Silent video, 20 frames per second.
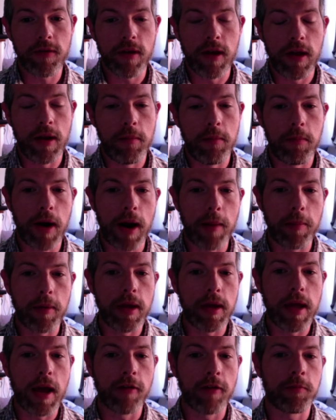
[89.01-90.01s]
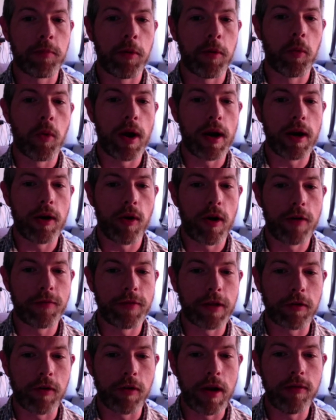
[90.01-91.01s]
And probably Esper wanted off
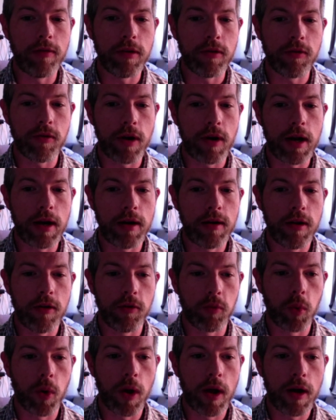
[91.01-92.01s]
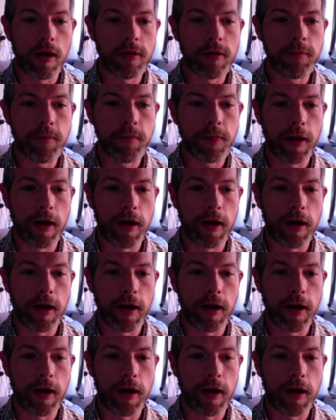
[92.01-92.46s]
the crazy train as well.